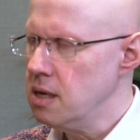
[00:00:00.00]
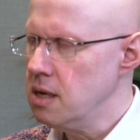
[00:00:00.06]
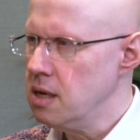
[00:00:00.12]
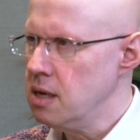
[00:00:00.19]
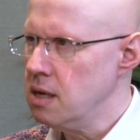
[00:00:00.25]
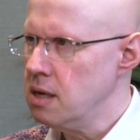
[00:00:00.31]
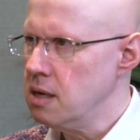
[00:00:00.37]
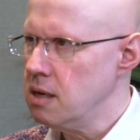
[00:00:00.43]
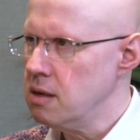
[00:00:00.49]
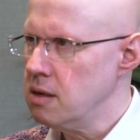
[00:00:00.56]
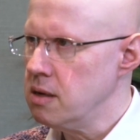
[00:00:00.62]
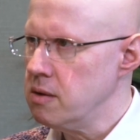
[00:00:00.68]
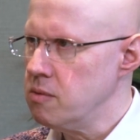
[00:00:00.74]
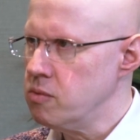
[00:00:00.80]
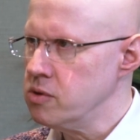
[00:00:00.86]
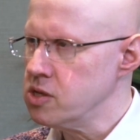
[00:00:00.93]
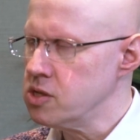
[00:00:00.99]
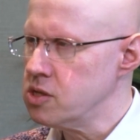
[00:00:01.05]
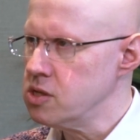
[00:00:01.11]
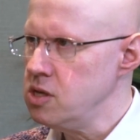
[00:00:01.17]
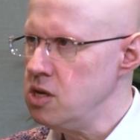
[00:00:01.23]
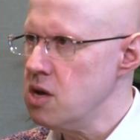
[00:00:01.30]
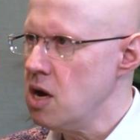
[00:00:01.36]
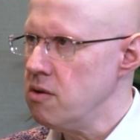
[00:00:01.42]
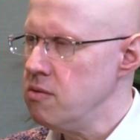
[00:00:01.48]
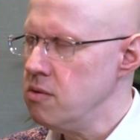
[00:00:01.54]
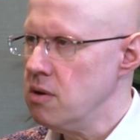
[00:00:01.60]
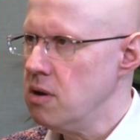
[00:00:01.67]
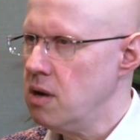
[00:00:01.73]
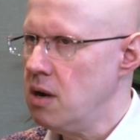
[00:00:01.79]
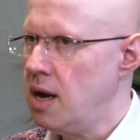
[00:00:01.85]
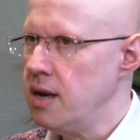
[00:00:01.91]
I
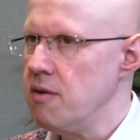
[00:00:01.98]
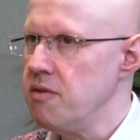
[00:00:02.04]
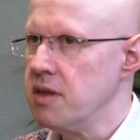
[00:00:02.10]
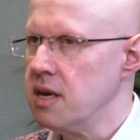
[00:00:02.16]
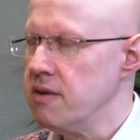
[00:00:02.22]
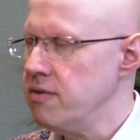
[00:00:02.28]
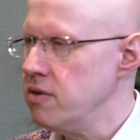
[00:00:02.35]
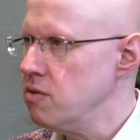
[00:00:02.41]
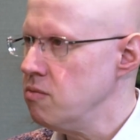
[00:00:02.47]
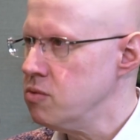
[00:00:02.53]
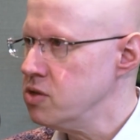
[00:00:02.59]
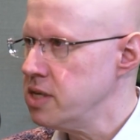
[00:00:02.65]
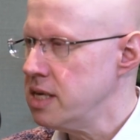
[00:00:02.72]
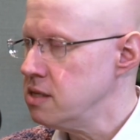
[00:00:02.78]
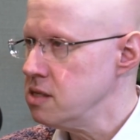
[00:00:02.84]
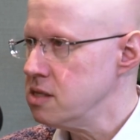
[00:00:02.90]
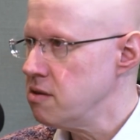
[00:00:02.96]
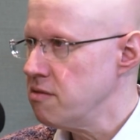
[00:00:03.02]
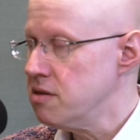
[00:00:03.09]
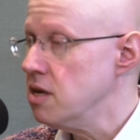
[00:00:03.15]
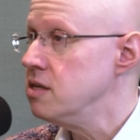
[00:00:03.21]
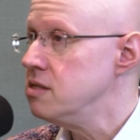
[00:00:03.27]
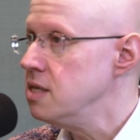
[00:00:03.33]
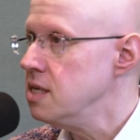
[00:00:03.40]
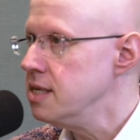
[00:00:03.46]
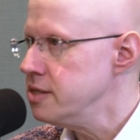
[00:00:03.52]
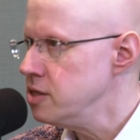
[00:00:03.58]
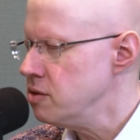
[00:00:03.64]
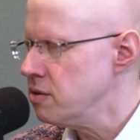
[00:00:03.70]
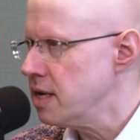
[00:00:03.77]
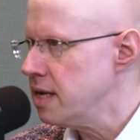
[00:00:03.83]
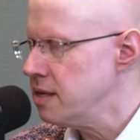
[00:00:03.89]
don't think if you were sentenced to 30
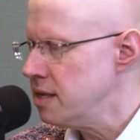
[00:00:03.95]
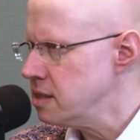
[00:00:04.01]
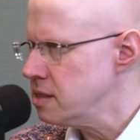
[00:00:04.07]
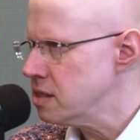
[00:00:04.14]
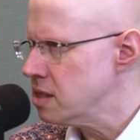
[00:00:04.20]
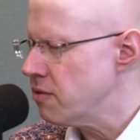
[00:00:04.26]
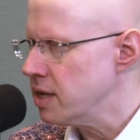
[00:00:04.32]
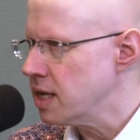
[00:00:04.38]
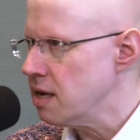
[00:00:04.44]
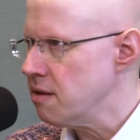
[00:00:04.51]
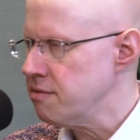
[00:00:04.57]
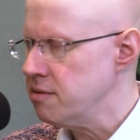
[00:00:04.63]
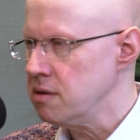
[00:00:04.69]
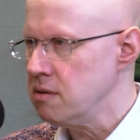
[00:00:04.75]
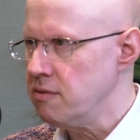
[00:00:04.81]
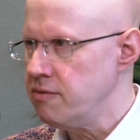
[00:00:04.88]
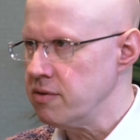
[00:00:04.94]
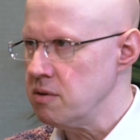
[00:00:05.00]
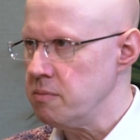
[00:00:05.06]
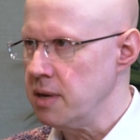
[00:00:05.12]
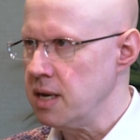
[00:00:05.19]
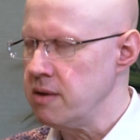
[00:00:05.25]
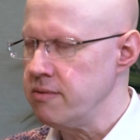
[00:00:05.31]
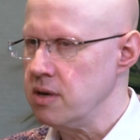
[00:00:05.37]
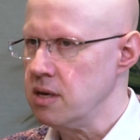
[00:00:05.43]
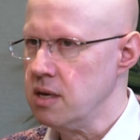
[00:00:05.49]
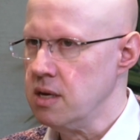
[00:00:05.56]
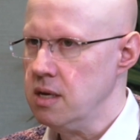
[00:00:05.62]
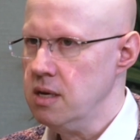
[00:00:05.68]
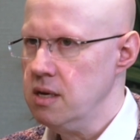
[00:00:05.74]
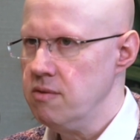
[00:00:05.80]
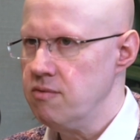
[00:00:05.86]
years, you'd necessarily get a third off for good behaviour
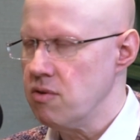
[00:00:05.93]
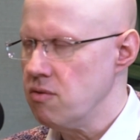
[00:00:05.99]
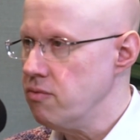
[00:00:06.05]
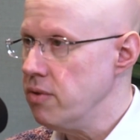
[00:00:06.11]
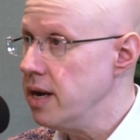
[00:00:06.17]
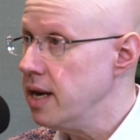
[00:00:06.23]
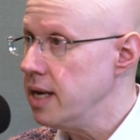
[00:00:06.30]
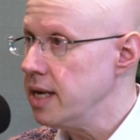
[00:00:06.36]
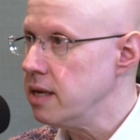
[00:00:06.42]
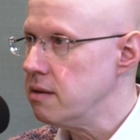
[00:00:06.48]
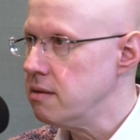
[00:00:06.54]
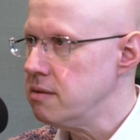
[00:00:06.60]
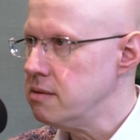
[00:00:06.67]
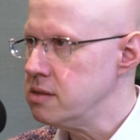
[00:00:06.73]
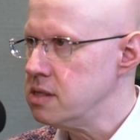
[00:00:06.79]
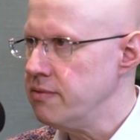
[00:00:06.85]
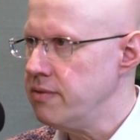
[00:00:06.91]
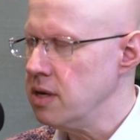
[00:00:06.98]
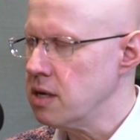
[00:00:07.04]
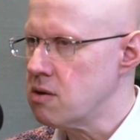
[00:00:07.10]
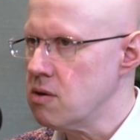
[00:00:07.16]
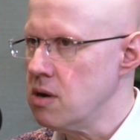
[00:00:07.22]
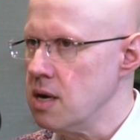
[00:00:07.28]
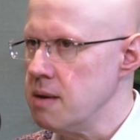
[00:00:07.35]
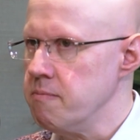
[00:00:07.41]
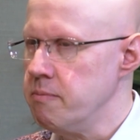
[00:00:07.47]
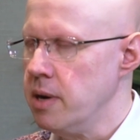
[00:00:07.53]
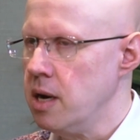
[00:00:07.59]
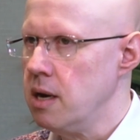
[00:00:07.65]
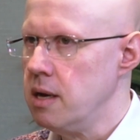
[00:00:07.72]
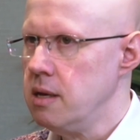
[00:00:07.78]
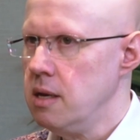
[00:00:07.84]
for a really severe crime.
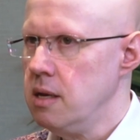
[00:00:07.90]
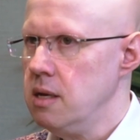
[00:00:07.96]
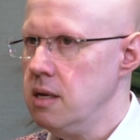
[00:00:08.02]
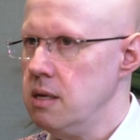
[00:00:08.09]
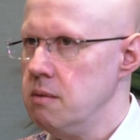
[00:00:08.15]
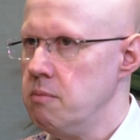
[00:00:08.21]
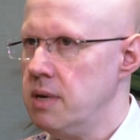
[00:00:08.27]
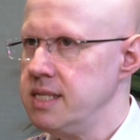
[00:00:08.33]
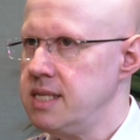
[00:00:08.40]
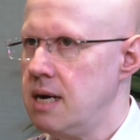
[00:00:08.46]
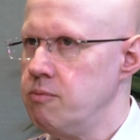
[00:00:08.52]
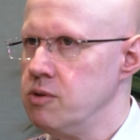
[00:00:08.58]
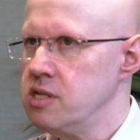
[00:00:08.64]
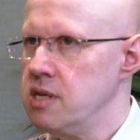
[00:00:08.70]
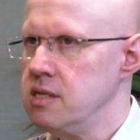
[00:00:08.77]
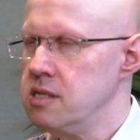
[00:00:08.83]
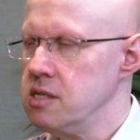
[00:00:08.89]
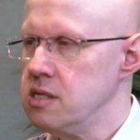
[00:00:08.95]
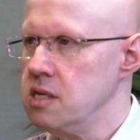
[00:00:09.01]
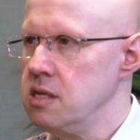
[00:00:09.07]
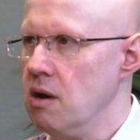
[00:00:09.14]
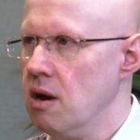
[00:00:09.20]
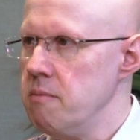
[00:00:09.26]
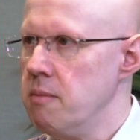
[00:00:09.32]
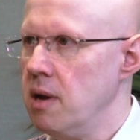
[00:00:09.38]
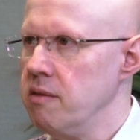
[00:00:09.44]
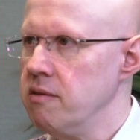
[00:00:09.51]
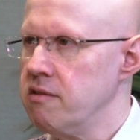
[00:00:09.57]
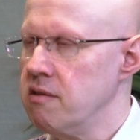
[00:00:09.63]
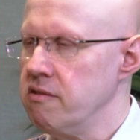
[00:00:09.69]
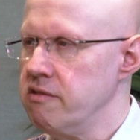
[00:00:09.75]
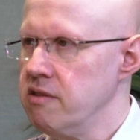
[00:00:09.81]
But my dad was sentenced to 9
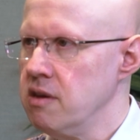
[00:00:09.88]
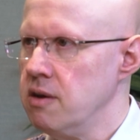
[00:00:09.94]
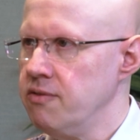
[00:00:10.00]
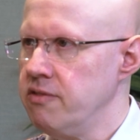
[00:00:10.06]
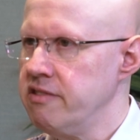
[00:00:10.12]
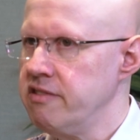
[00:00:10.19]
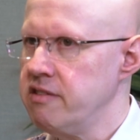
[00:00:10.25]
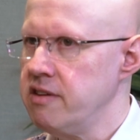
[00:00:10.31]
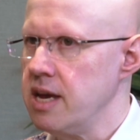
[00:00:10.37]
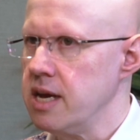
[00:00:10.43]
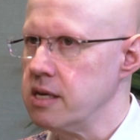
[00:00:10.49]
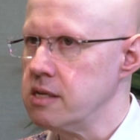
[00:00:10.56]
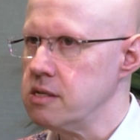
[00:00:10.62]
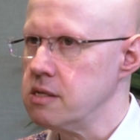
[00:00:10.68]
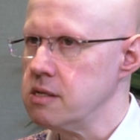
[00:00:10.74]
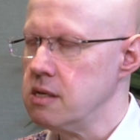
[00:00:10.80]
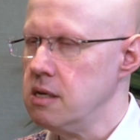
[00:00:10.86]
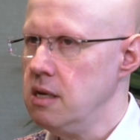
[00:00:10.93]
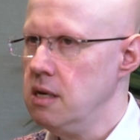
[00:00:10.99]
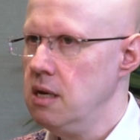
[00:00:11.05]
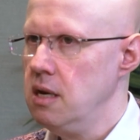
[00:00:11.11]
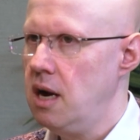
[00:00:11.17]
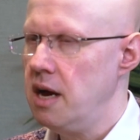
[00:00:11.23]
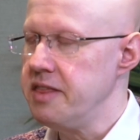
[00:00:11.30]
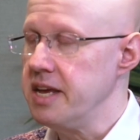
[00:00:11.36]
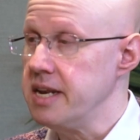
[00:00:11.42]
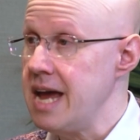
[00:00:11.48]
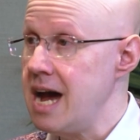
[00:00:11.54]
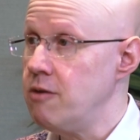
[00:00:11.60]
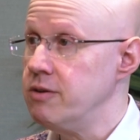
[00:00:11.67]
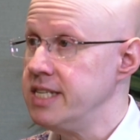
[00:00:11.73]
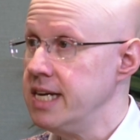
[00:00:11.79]
months and served six. I think
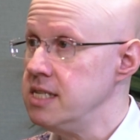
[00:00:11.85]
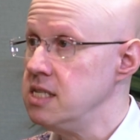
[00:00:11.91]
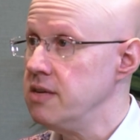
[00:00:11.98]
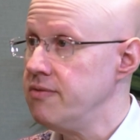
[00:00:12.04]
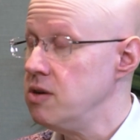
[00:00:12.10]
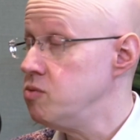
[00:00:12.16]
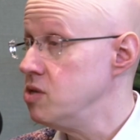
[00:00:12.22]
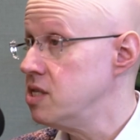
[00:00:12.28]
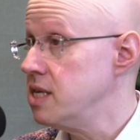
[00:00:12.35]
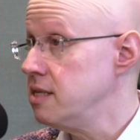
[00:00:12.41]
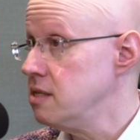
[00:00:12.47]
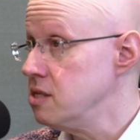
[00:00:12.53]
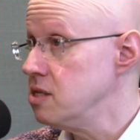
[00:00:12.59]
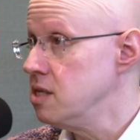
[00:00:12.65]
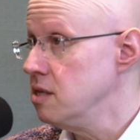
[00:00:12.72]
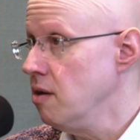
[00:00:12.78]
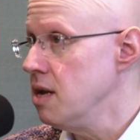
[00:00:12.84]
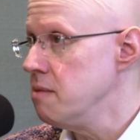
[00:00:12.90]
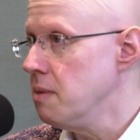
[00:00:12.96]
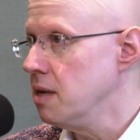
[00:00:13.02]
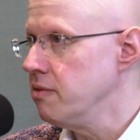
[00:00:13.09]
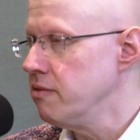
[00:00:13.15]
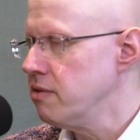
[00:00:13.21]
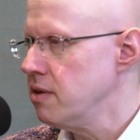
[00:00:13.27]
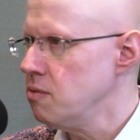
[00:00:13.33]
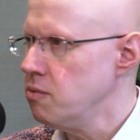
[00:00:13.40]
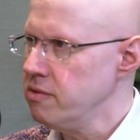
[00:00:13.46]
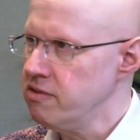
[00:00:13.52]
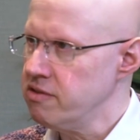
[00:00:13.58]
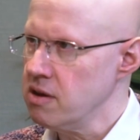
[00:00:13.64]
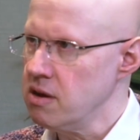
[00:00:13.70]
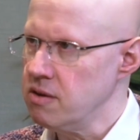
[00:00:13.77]
nowadays, if he was sentenced to 9 months, he
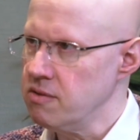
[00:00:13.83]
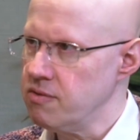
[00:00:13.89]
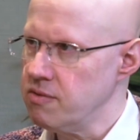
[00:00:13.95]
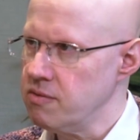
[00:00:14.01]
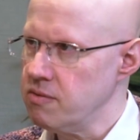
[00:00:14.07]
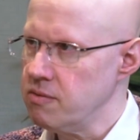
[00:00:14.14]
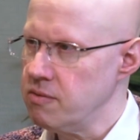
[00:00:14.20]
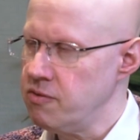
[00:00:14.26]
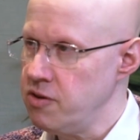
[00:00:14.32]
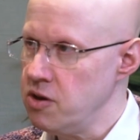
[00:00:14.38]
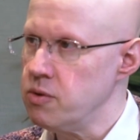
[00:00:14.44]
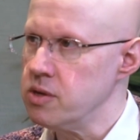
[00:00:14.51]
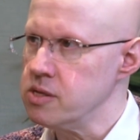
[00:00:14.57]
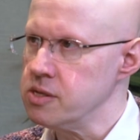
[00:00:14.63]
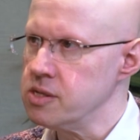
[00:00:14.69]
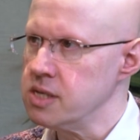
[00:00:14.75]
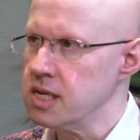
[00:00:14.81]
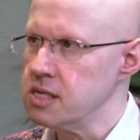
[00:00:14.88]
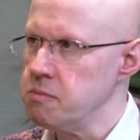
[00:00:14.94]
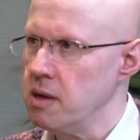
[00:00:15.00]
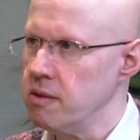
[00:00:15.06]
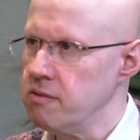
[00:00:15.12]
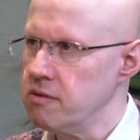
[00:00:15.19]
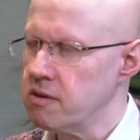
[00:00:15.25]
would serve fewer than 6 months,